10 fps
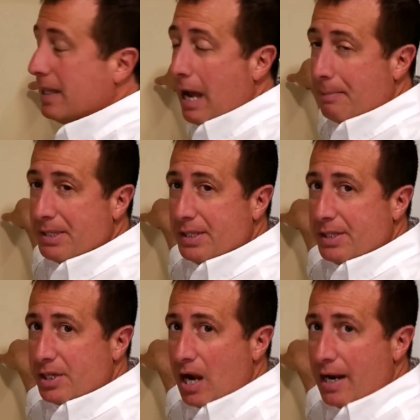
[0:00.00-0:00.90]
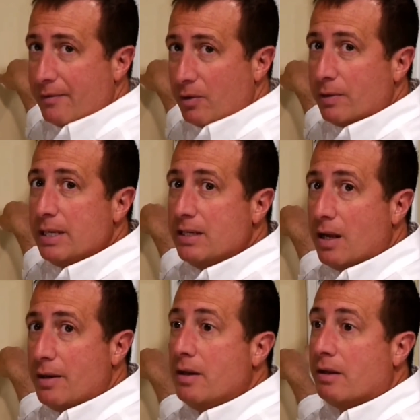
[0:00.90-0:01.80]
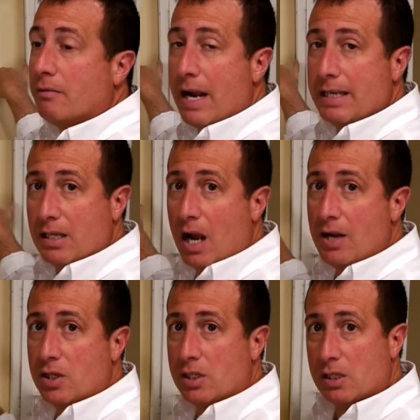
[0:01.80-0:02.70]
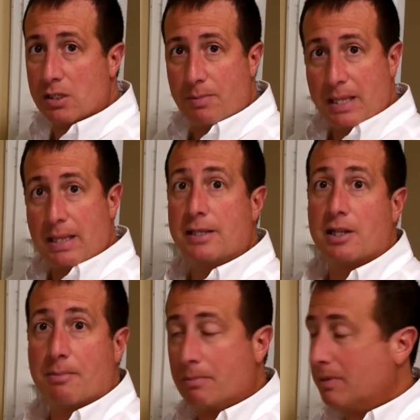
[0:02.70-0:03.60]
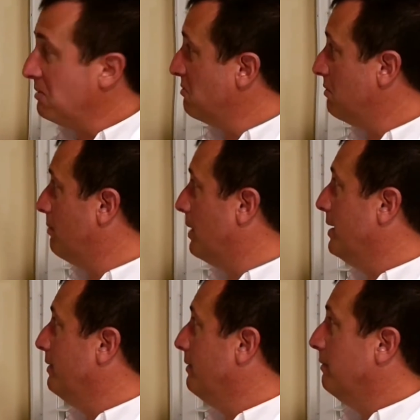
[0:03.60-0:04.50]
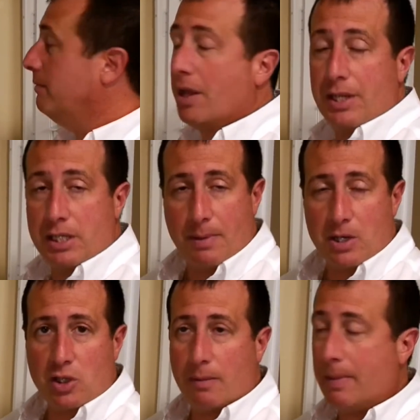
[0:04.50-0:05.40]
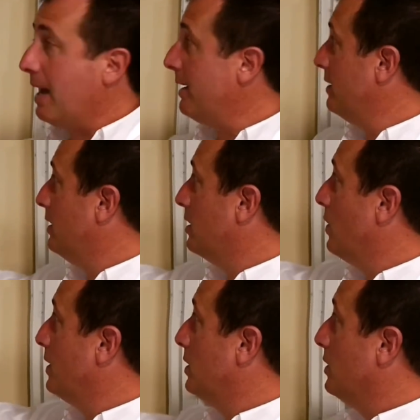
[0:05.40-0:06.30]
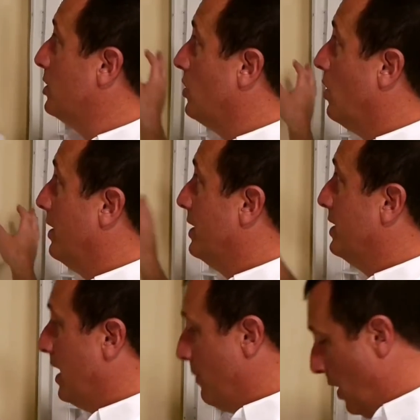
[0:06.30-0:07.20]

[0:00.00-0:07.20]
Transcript: the opposite side. I've already done the right side just to speed things up a bit, but nothing special about it. You're going to install it the same